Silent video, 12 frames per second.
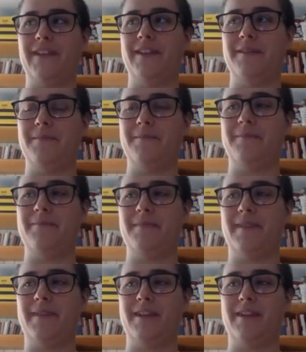
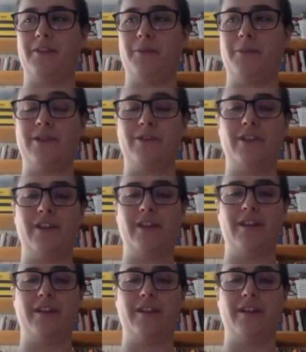and especially in